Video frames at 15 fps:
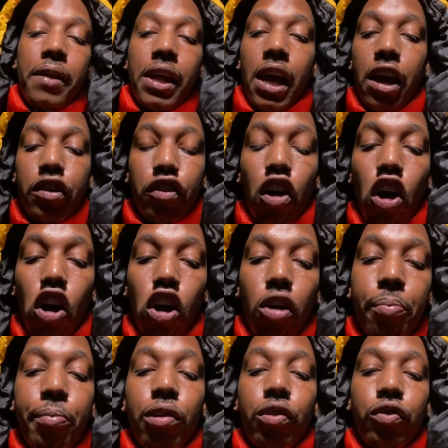has
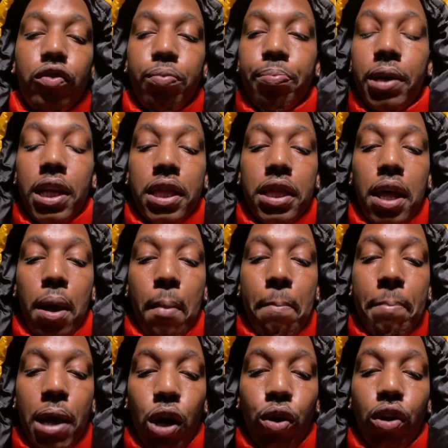almost put the
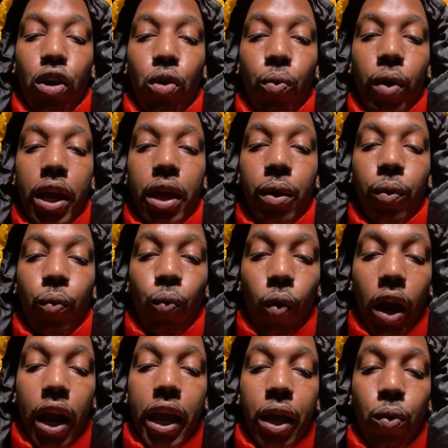belt on Ray,
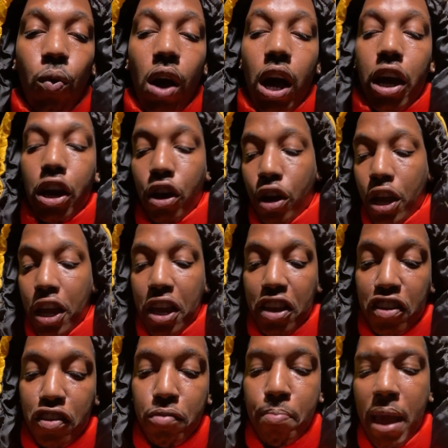Water.
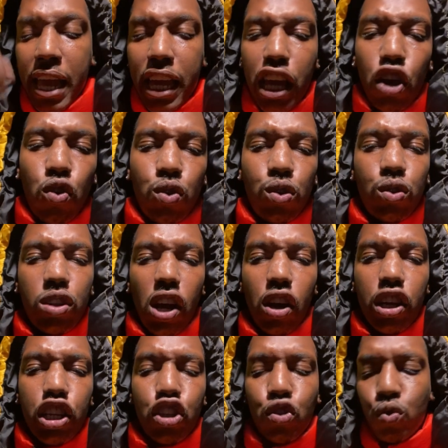Smack it, who you
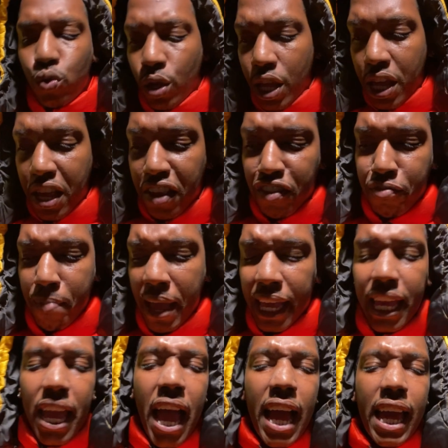talking to? Smack
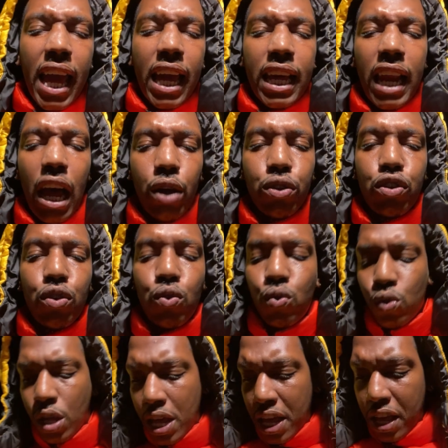it, I got clout too.
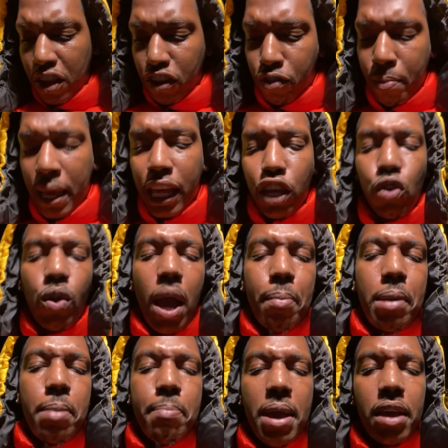Smack, you got
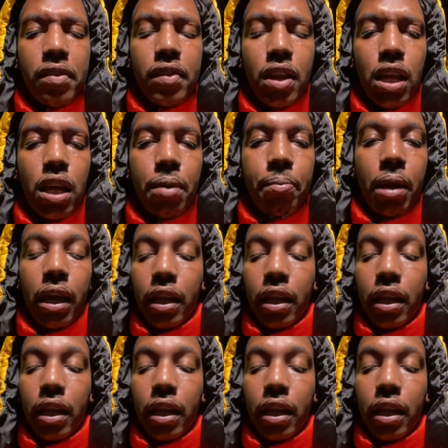me messed up. Like,